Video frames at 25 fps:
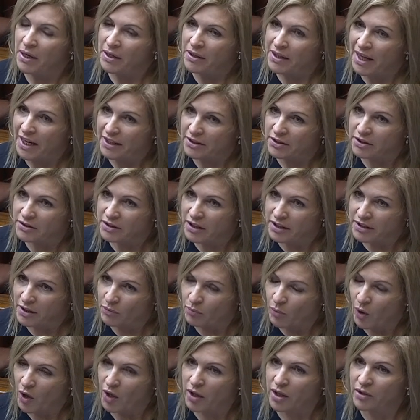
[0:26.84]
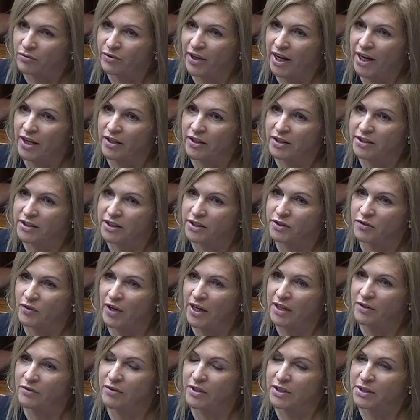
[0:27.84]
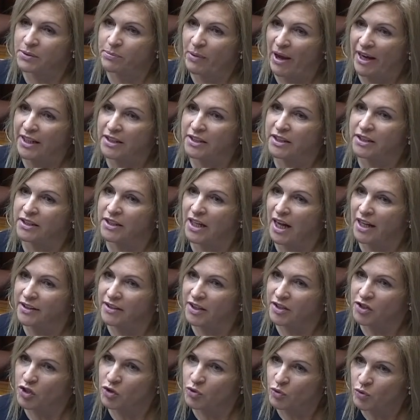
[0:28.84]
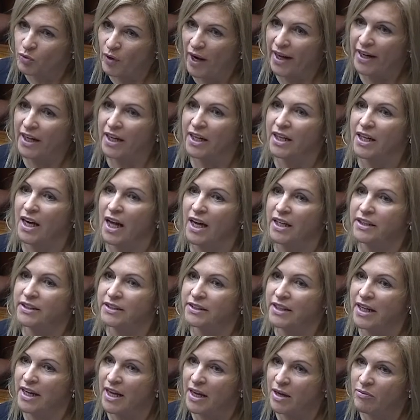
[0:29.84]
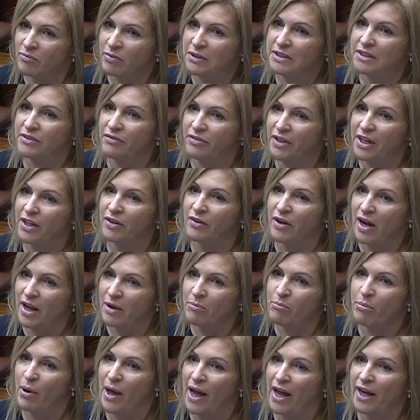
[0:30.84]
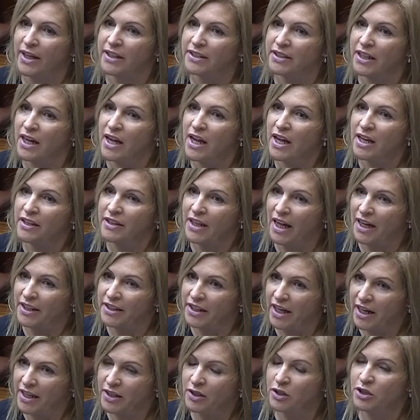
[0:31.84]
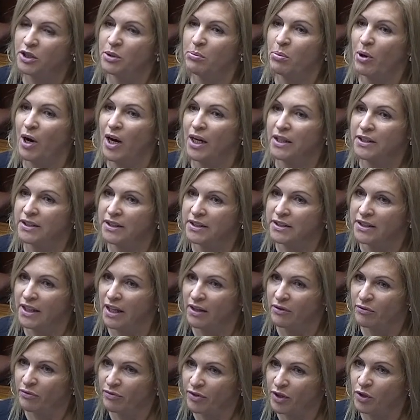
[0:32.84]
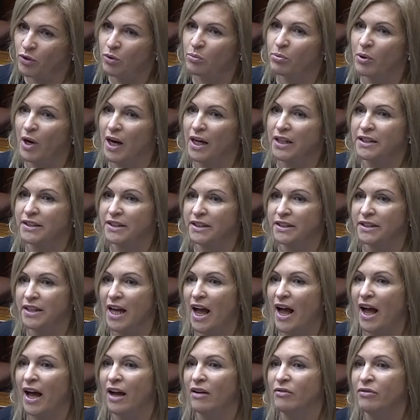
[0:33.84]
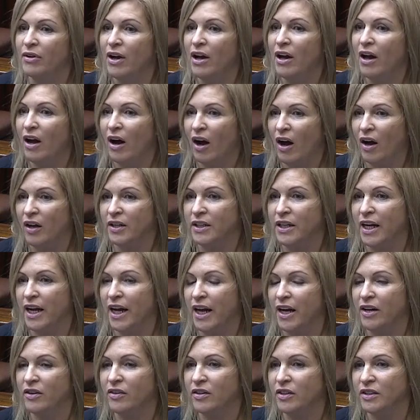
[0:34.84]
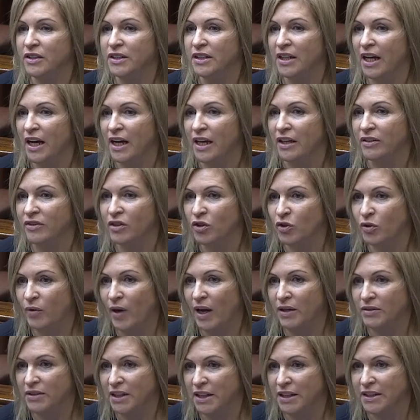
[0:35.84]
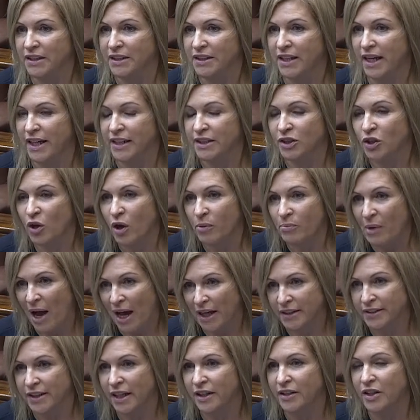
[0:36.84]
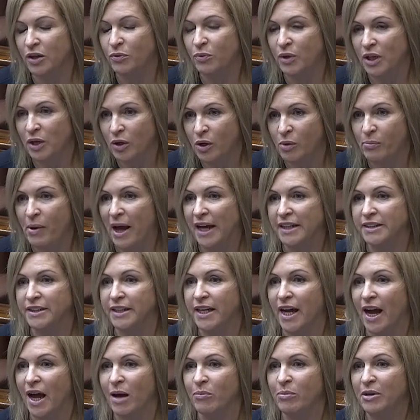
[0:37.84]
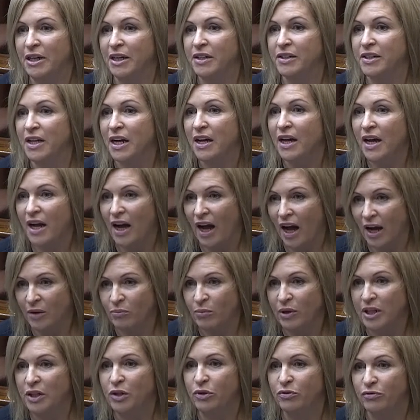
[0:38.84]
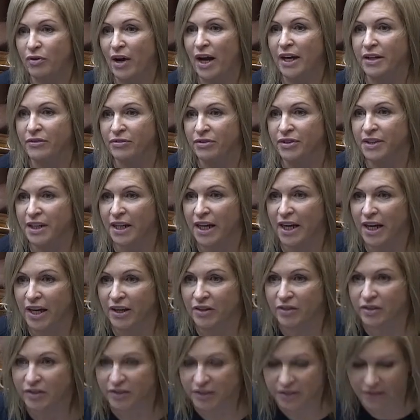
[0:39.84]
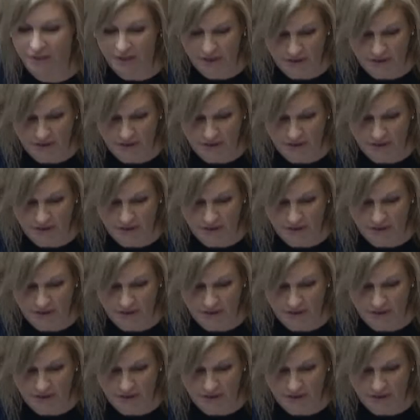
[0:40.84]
the work of carers is really respected, and that you recognise the severe impact that energy prices and fuel prices have on carers throughout this state. So I'm asking you, will you go back to Cabinet and will you fight for the carers?